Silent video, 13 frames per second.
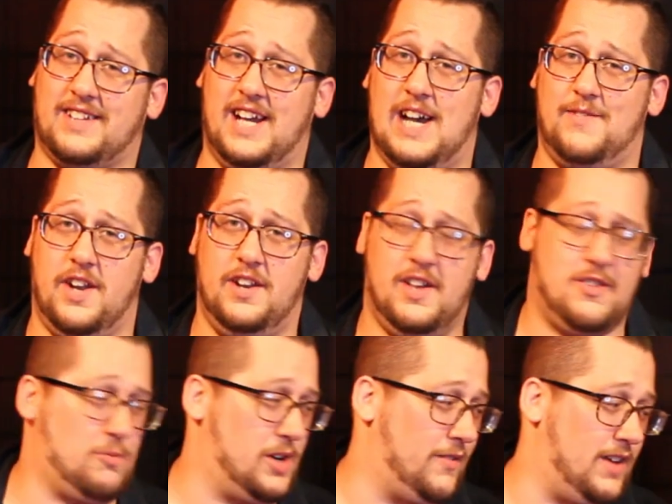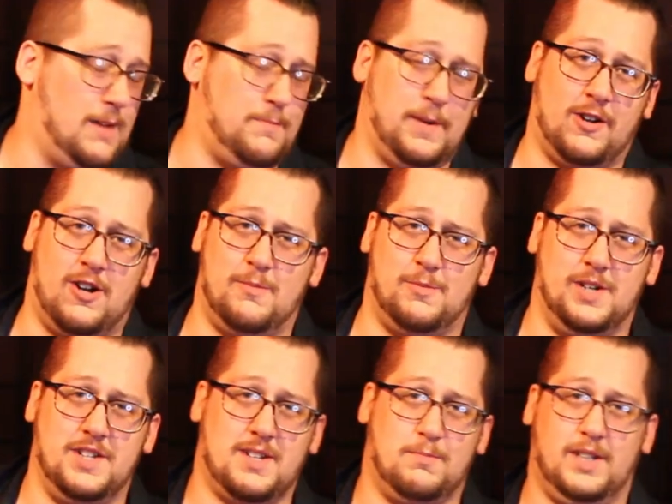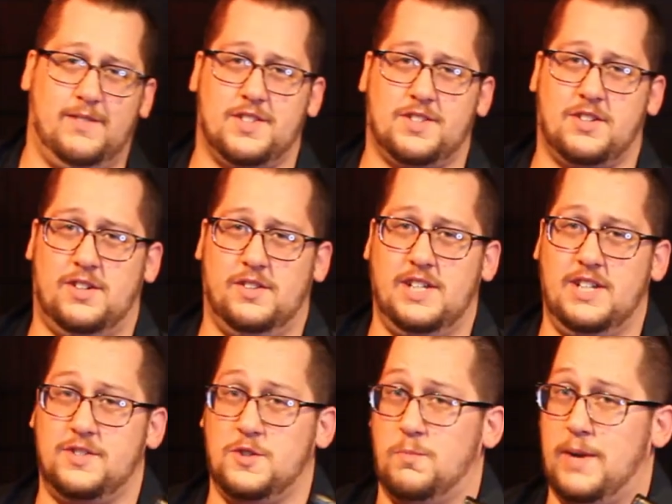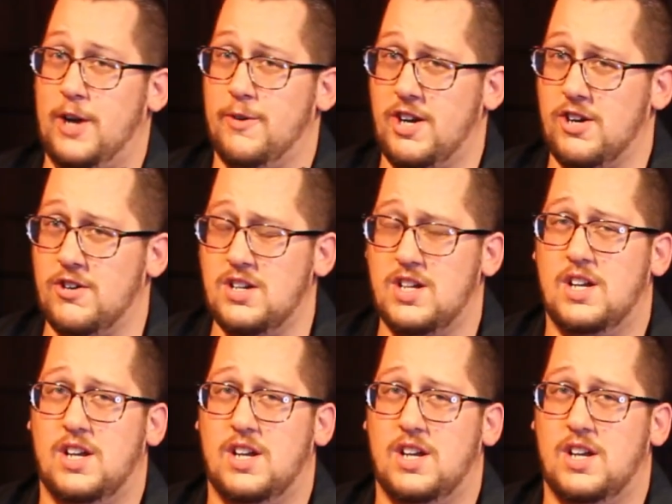I have another one of Epic Armoury's. I believe it's called the Superior.